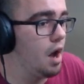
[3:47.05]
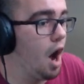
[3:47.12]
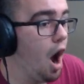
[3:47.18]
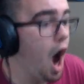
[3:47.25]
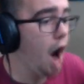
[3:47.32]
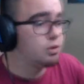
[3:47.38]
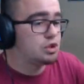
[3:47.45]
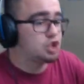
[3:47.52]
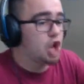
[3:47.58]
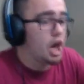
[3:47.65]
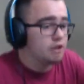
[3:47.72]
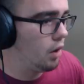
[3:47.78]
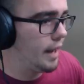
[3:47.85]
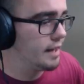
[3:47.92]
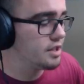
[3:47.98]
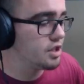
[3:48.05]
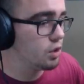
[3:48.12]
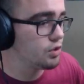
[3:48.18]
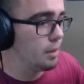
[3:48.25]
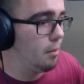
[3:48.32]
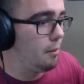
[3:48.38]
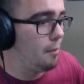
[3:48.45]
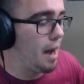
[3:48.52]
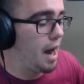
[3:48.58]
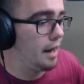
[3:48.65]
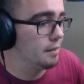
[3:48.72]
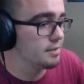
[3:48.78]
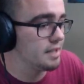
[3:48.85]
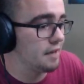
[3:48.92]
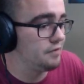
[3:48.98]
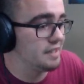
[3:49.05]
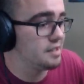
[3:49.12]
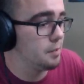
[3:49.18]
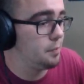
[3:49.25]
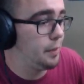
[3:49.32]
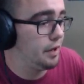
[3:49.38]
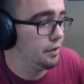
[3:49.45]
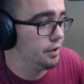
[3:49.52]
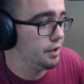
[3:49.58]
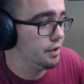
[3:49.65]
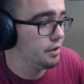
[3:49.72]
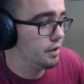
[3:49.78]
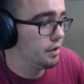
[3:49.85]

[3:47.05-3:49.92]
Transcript: Oh, shit! Okay, so some of my items have disappeared.